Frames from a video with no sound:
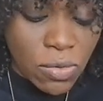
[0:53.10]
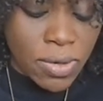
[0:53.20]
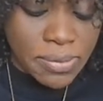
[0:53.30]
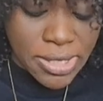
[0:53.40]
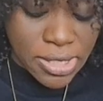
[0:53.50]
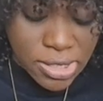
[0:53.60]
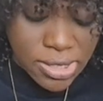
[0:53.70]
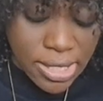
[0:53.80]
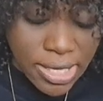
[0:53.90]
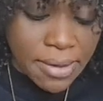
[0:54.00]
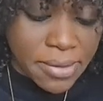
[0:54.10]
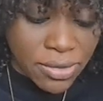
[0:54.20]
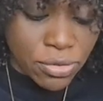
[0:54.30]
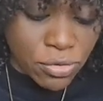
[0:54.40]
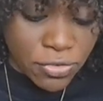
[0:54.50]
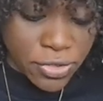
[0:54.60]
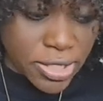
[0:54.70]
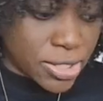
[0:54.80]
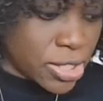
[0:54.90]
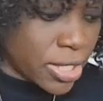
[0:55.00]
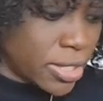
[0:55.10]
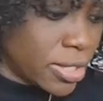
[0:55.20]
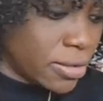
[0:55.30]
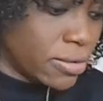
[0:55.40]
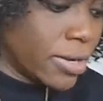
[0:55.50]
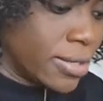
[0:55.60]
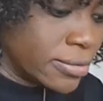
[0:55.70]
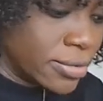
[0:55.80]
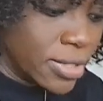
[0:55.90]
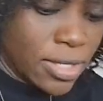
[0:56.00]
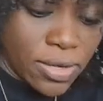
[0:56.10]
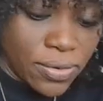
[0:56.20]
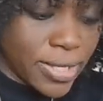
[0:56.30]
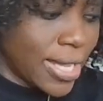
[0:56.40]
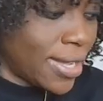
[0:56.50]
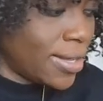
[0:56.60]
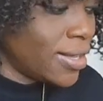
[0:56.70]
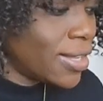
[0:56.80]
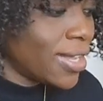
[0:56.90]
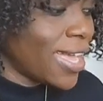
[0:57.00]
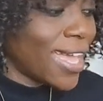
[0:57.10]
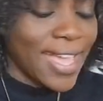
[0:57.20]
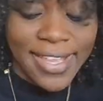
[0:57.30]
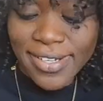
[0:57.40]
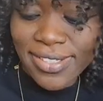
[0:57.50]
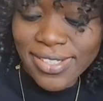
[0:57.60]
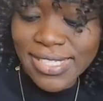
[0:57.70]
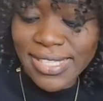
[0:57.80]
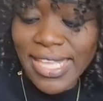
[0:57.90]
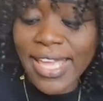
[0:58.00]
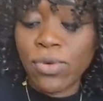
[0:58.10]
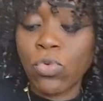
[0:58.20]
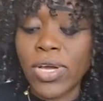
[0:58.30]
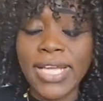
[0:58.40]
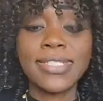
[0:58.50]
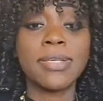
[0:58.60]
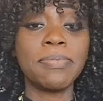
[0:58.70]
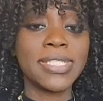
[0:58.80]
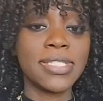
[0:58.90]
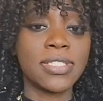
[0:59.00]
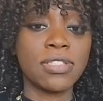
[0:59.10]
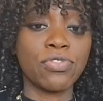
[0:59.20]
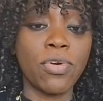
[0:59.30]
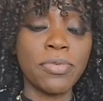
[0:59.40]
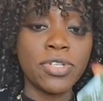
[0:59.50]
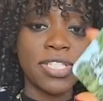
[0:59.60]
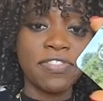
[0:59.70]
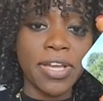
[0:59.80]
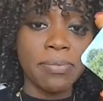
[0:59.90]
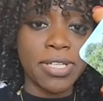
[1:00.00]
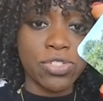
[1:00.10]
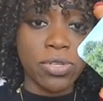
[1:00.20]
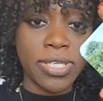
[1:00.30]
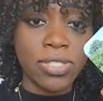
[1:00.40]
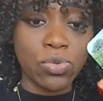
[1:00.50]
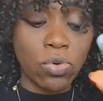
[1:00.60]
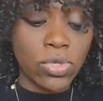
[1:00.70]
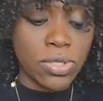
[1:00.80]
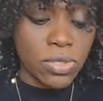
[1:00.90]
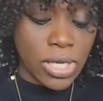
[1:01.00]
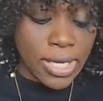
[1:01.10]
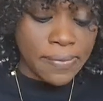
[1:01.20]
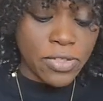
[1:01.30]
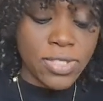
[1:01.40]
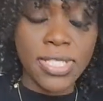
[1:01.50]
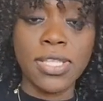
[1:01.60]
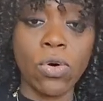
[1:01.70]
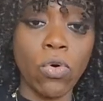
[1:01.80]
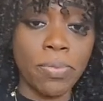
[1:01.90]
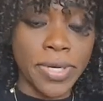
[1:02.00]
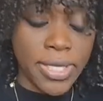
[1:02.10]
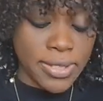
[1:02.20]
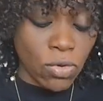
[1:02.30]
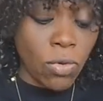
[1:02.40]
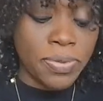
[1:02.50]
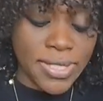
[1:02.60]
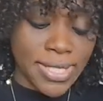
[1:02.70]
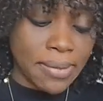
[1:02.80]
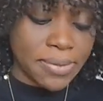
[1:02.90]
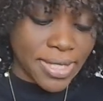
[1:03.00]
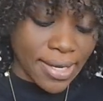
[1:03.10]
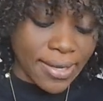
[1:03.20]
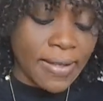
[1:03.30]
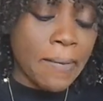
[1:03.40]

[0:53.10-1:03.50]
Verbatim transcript: what messages are coming through for the journey. Wow. Okay. And then we'll get some messages from your divine masculine as well um, using the opening opens up deck.